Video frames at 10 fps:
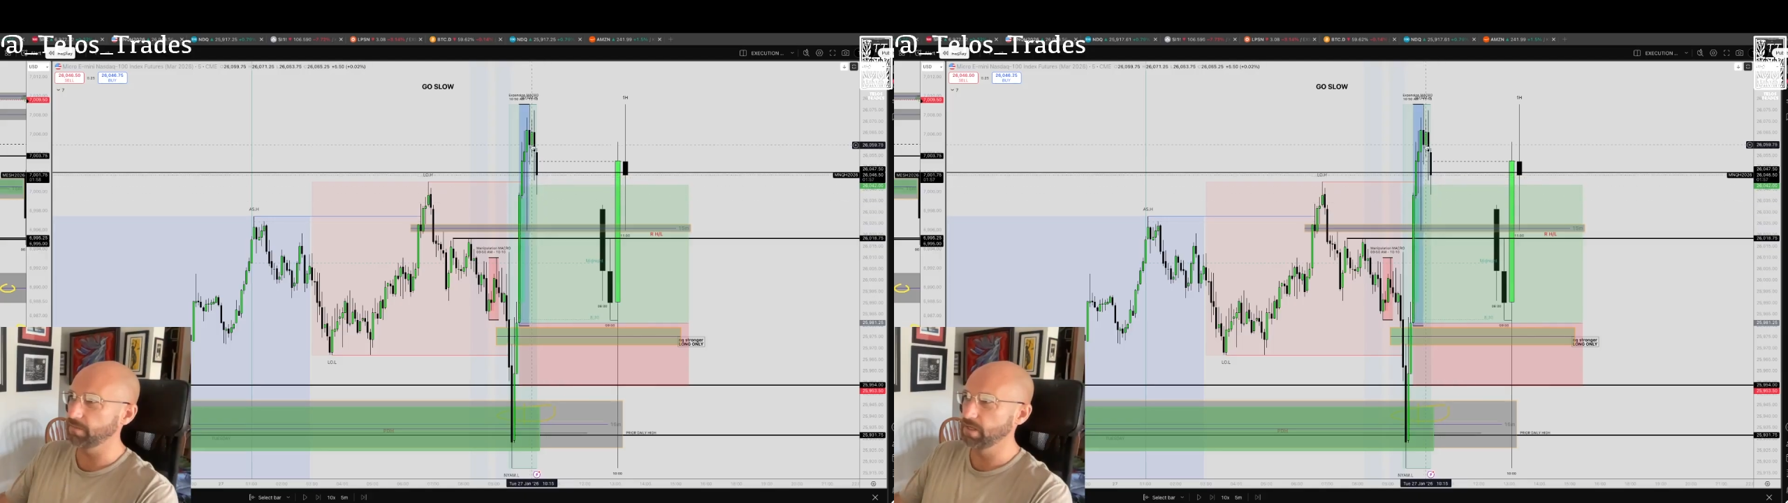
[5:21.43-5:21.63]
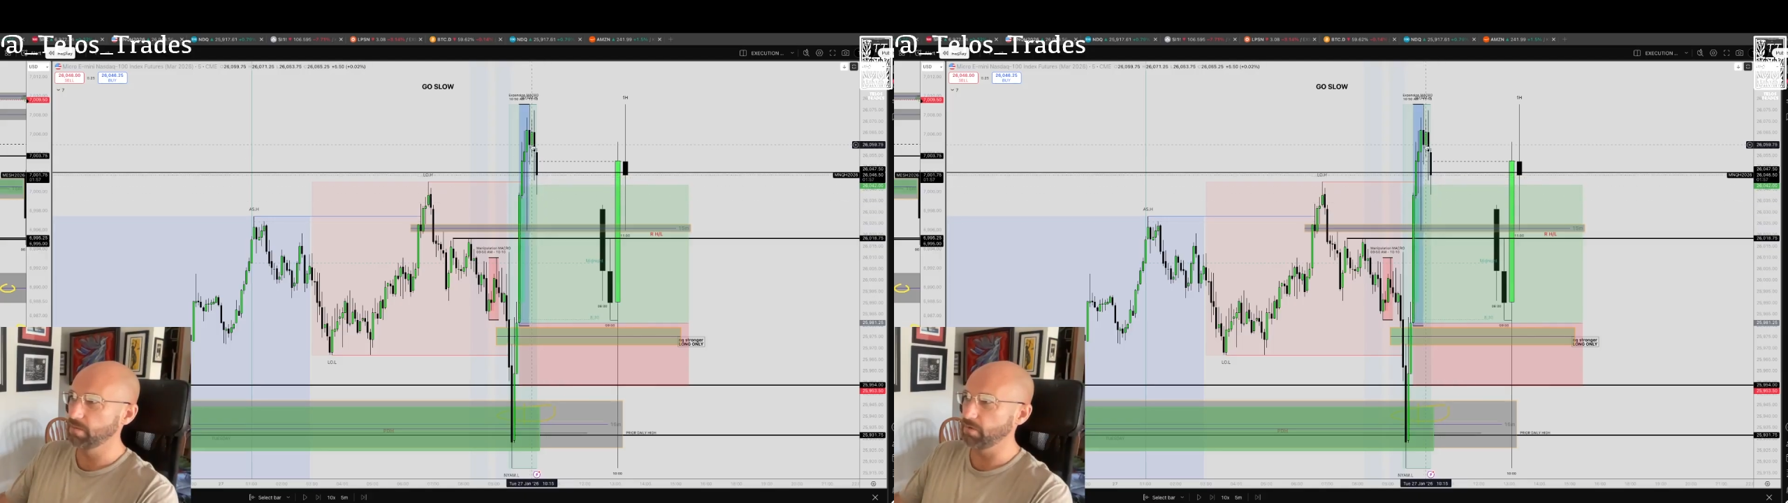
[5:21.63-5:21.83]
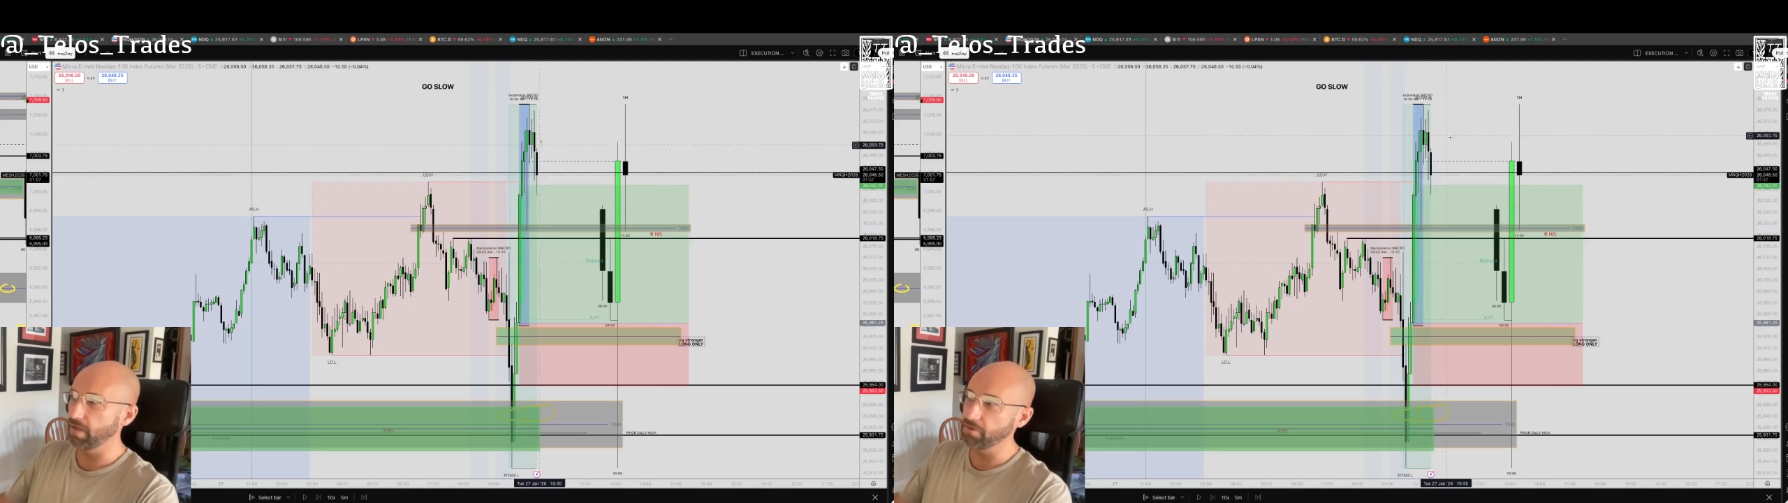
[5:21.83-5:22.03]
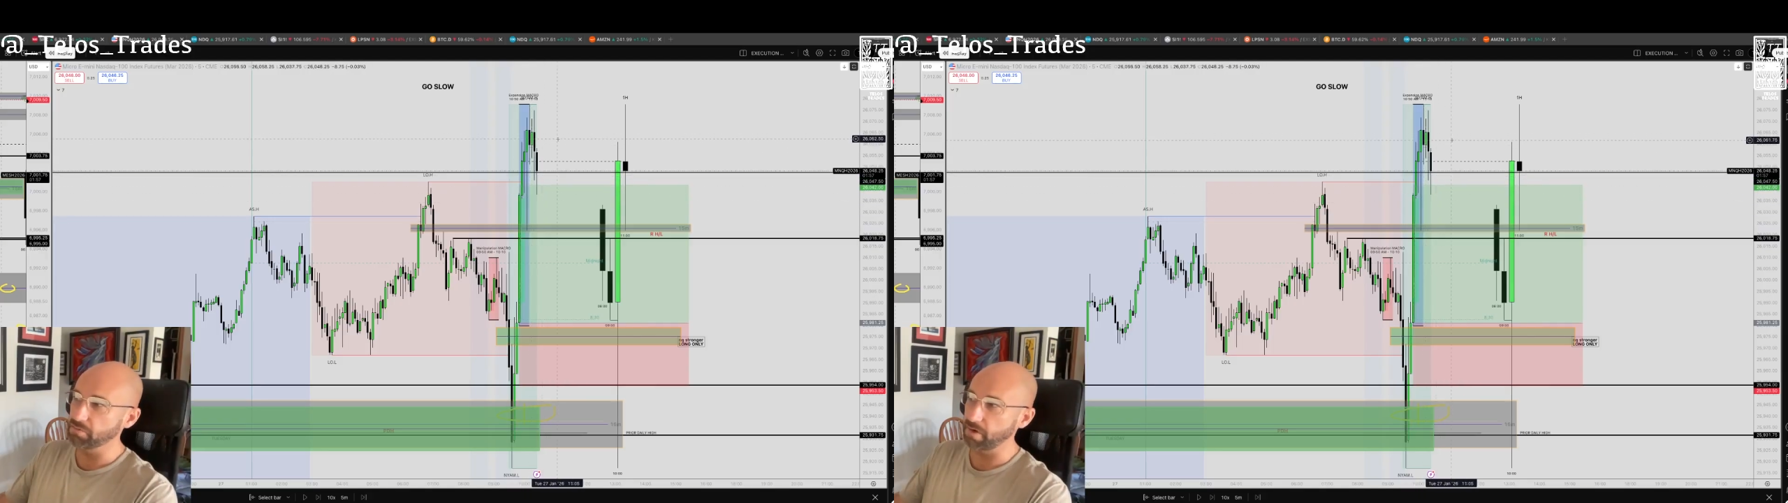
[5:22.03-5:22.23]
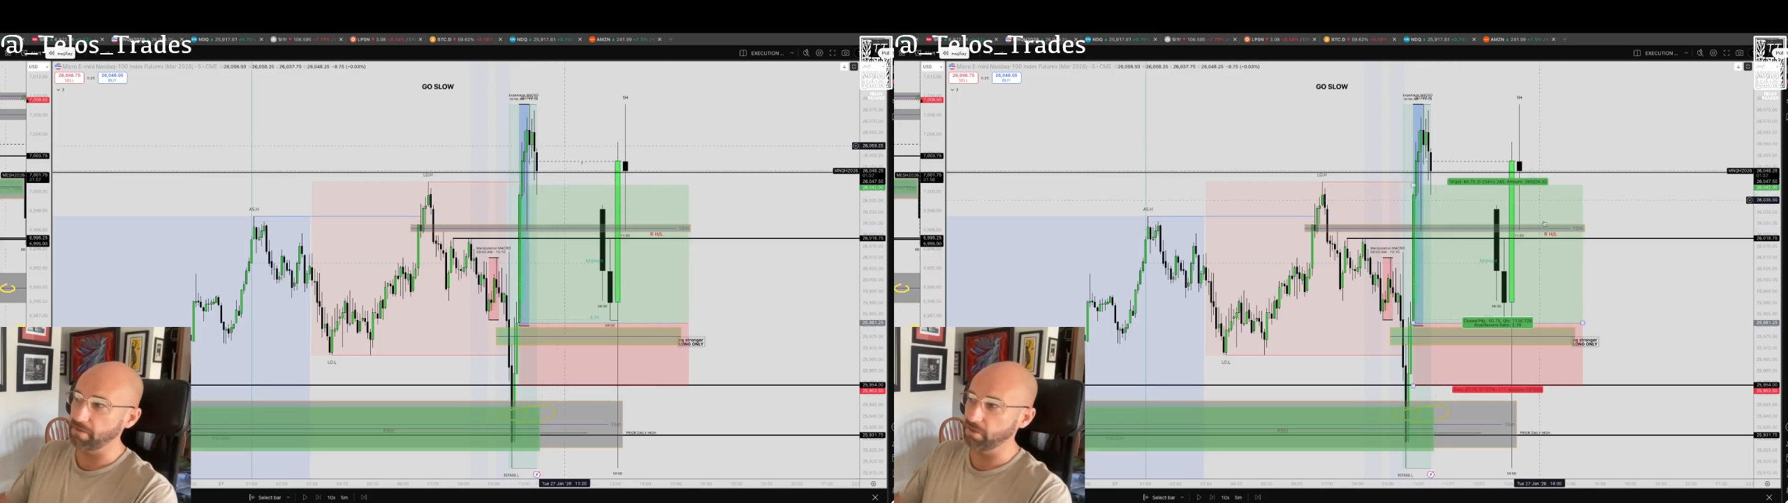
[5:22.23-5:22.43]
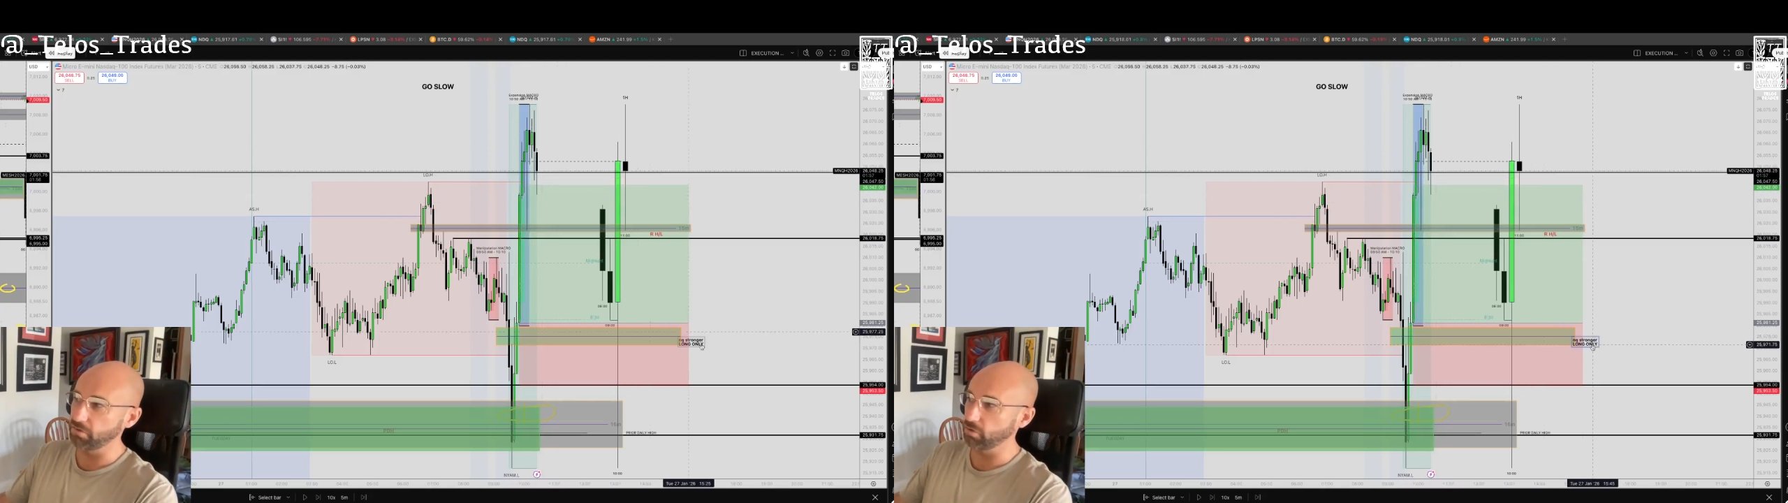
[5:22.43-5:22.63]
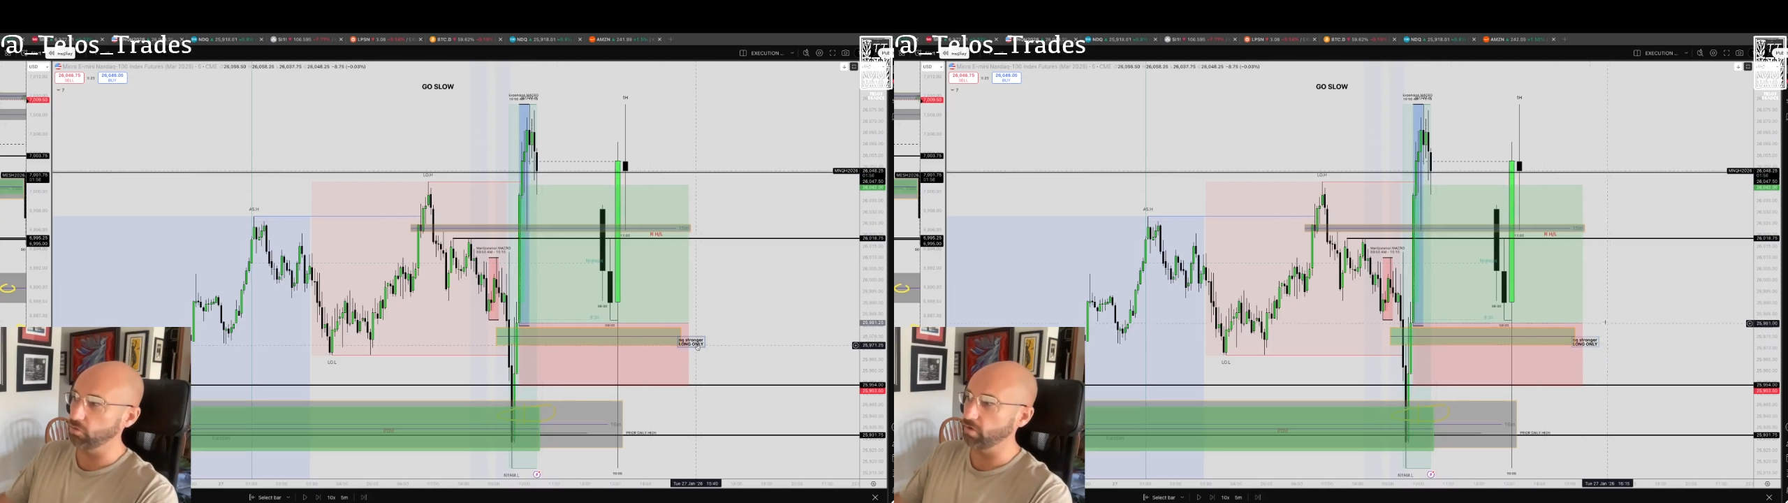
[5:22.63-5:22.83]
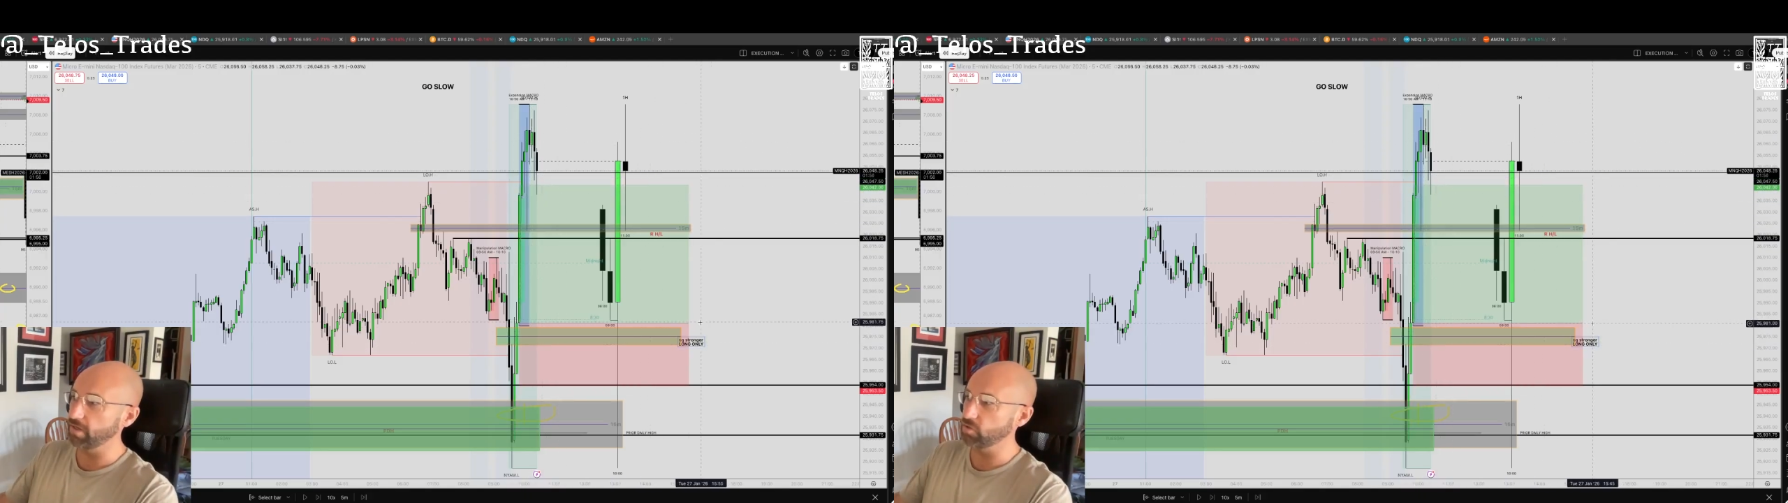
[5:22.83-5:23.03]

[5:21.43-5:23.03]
But there's probably another great